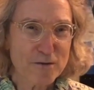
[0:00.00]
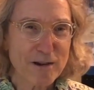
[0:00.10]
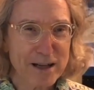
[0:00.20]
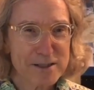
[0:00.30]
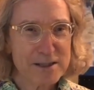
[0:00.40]

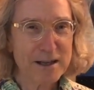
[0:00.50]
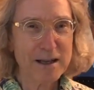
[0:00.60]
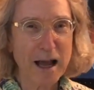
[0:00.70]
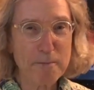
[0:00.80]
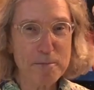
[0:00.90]
Friends,
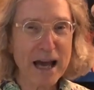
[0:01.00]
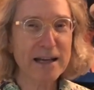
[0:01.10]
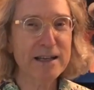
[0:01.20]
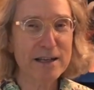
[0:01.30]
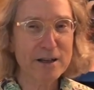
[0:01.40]
I'm
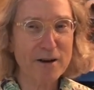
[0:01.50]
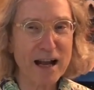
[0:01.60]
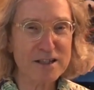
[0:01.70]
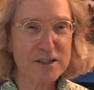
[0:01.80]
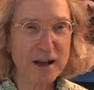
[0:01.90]
back here
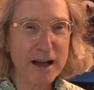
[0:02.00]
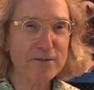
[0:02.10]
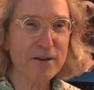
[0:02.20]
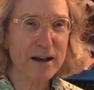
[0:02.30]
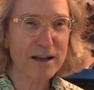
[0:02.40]
at
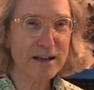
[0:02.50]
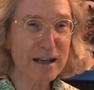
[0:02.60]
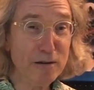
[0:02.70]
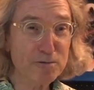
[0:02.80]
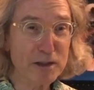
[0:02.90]
SkyFi
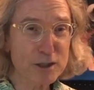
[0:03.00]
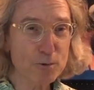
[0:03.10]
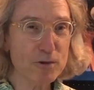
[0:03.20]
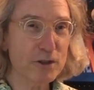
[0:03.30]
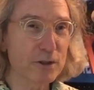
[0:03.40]
in
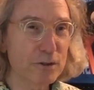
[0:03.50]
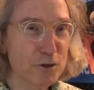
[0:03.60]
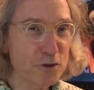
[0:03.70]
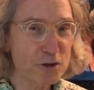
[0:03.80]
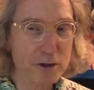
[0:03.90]
Ridgewood,
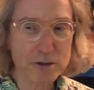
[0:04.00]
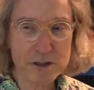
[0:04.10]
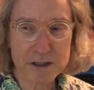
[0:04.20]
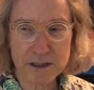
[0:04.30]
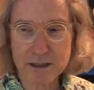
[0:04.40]
New
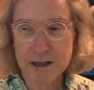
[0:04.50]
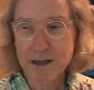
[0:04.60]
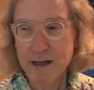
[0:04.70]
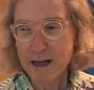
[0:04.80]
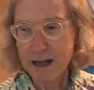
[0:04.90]
Jersey,
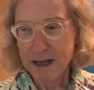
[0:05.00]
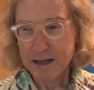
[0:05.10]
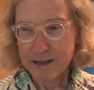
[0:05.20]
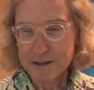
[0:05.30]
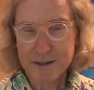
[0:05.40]

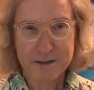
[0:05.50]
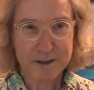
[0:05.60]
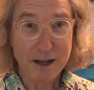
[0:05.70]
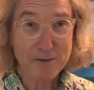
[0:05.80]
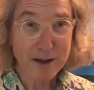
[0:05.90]

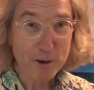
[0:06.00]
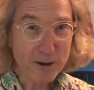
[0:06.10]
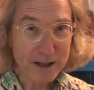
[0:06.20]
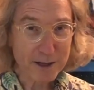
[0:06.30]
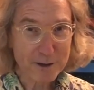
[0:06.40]
SkyFi
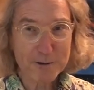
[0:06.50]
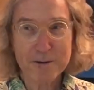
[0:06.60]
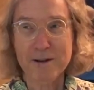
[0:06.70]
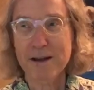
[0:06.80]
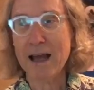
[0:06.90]

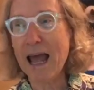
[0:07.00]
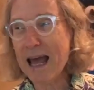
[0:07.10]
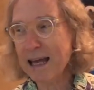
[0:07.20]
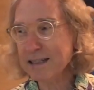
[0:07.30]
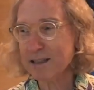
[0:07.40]
Audio,
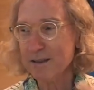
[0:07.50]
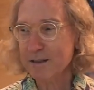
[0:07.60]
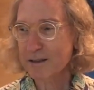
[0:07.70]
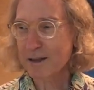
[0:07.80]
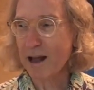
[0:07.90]
and
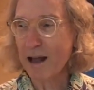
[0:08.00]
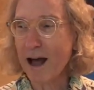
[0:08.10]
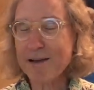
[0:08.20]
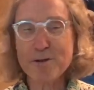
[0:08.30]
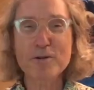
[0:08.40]

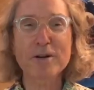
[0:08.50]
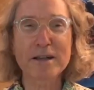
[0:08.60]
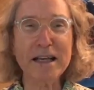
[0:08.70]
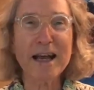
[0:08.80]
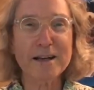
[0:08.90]
I've
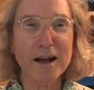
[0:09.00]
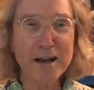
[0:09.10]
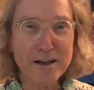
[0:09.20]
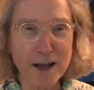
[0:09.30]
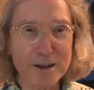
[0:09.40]
heard yet
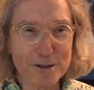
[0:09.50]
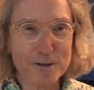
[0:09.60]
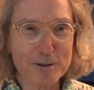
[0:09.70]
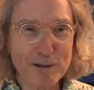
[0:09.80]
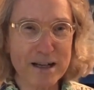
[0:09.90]

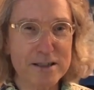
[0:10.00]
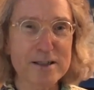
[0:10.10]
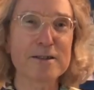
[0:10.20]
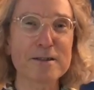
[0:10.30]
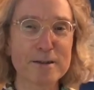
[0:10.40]
another great
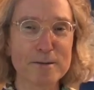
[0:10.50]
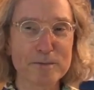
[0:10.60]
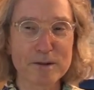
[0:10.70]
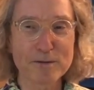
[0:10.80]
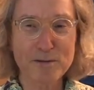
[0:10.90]

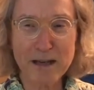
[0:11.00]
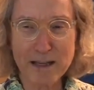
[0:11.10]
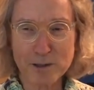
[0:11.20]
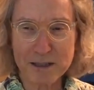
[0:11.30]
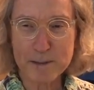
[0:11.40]
system.
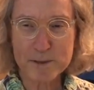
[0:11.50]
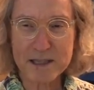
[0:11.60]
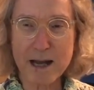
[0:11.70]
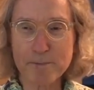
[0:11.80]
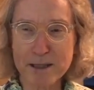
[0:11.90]
Fernando keeps
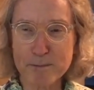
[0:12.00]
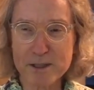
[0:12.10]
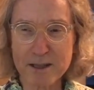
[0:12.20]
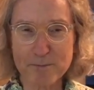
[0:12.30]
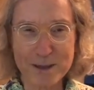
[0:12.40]
topping
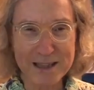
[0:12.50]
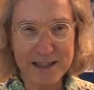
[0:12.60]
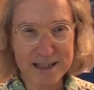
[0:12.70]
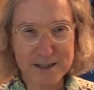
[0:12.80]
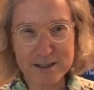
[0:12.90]
himself, but
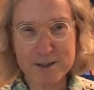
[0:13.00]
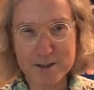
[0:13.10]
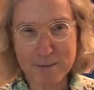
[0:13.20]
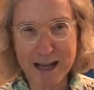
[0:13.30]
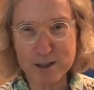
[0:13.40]
this
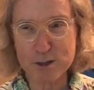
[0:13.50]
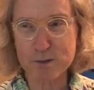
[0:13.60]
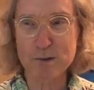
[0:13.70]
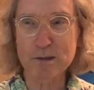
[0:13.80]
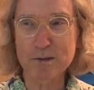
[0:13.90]
system has